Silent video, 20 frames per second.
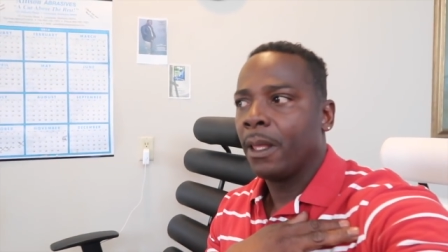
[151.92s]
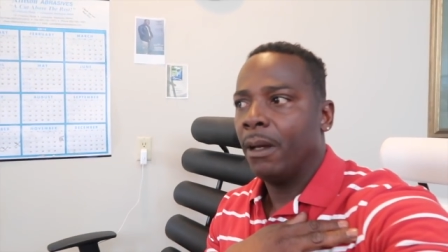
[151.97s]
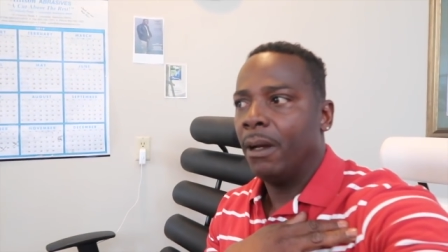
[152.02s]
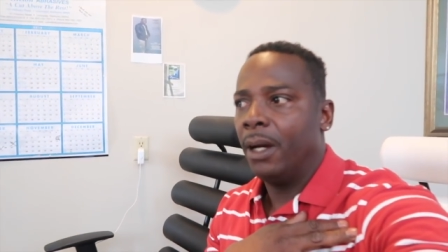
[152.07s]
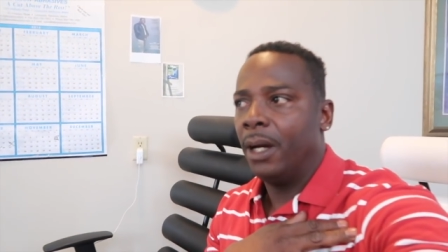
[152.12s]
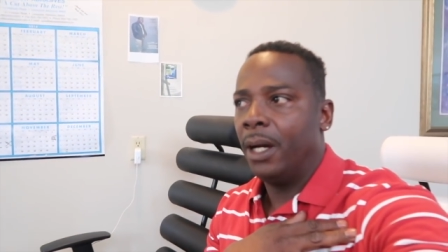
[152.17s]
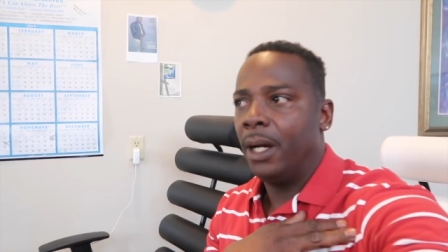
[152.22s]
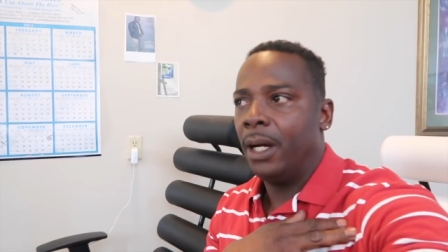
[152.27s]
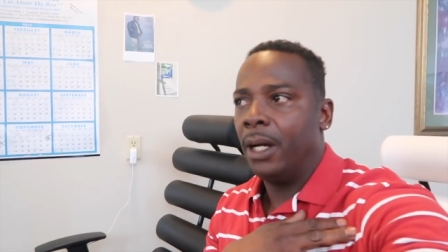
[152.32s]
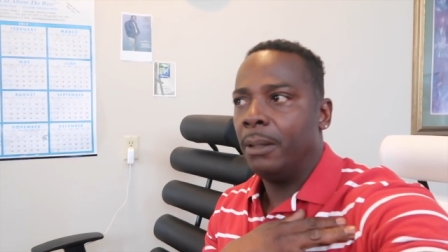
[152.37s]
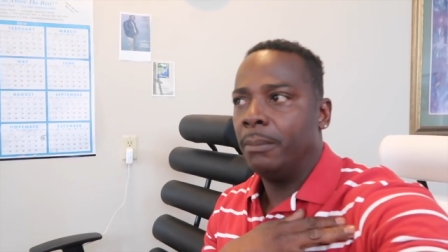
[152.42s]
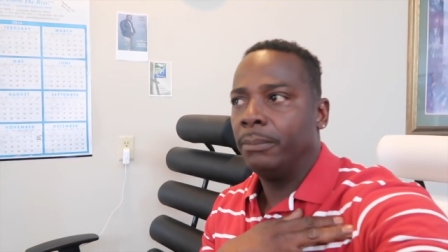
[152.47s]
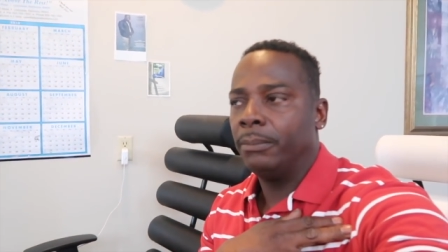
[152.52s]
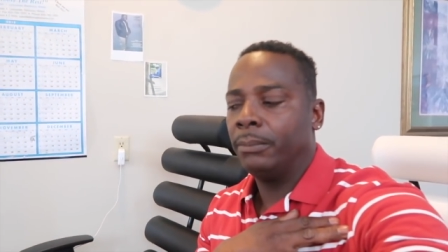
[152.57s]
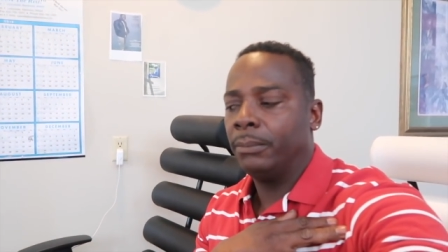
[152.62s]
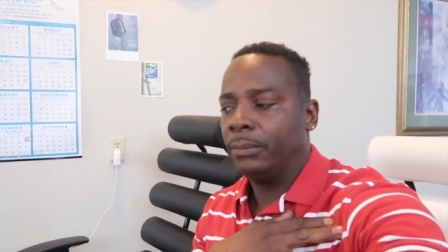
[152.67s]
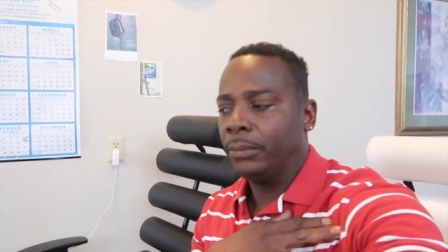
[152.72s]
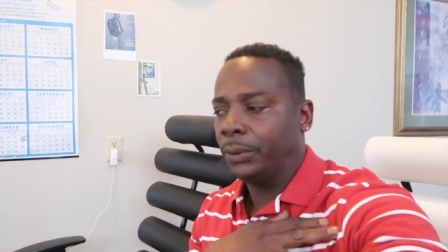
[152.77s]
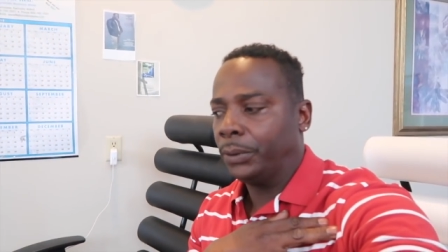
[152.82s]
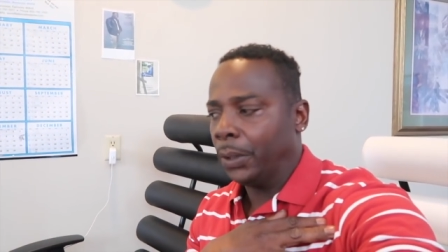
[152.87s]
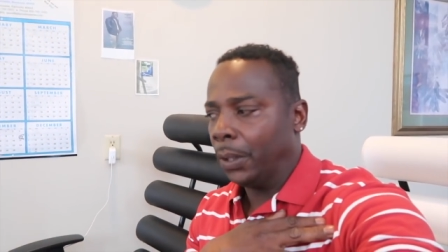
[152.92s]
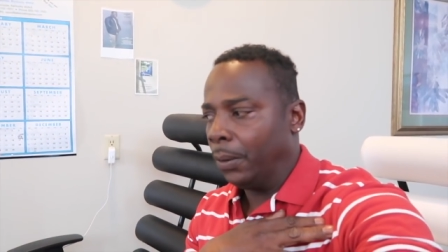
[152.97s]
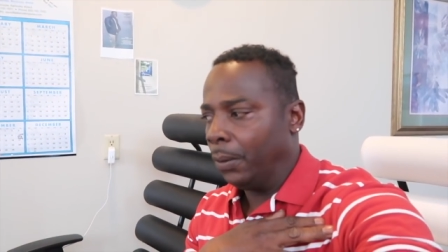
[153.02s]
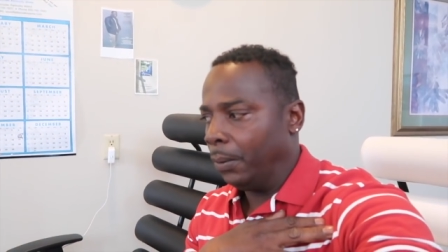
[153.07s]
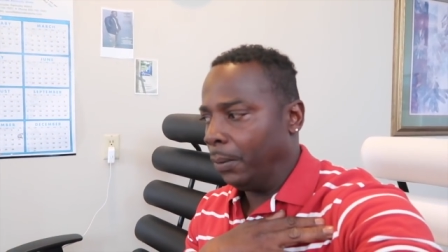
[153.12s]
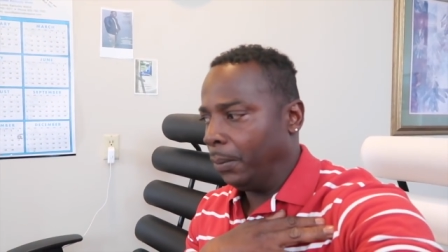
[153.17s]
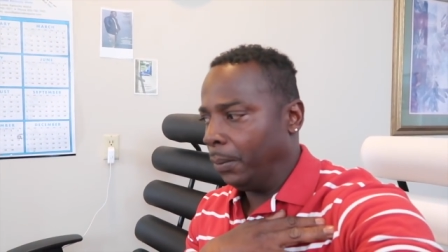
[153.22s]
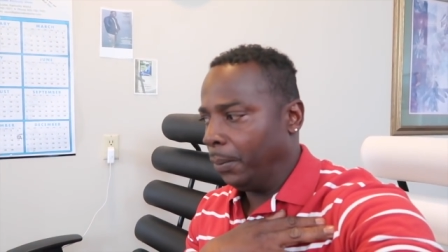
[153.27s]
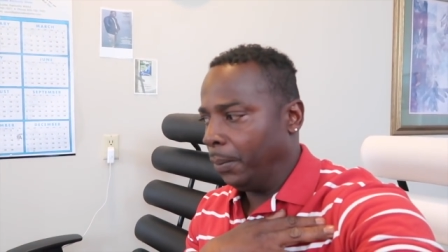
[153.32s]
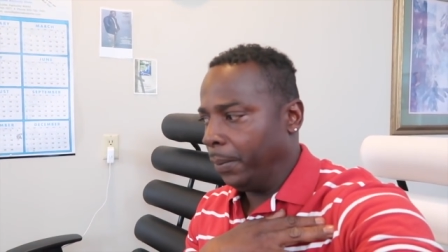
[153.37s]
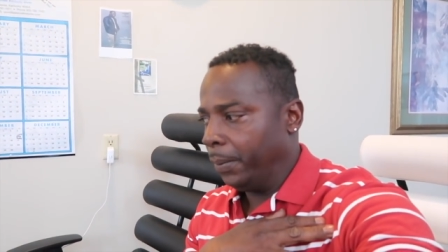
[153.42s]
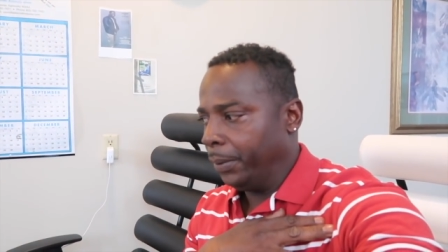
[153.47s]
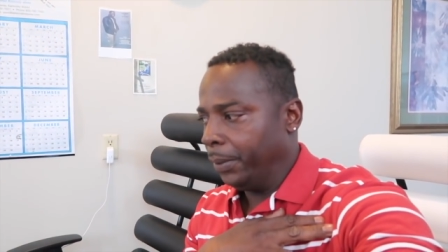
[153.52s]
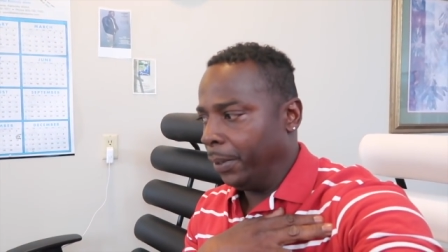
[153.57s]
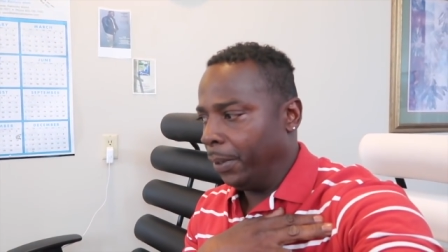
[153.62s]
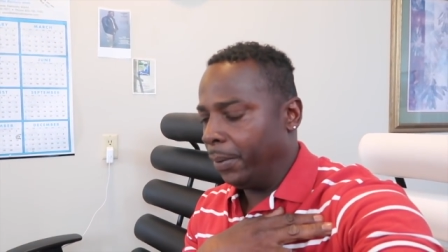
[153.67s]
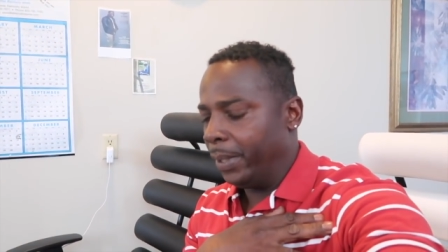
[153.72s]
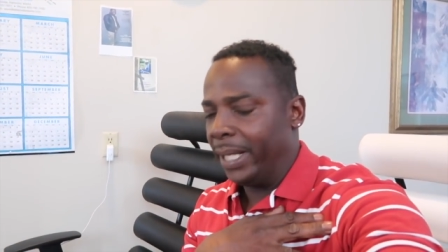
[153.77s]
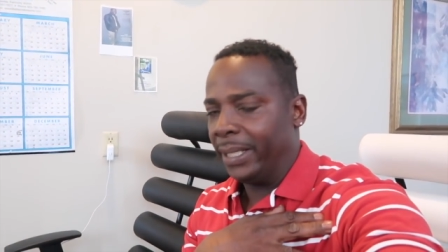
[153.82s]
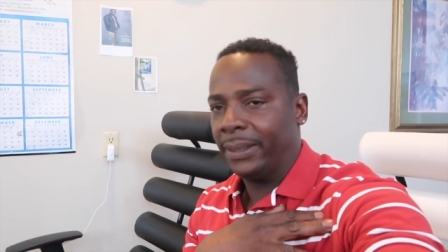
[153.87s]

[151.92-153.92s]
Um, so, you know,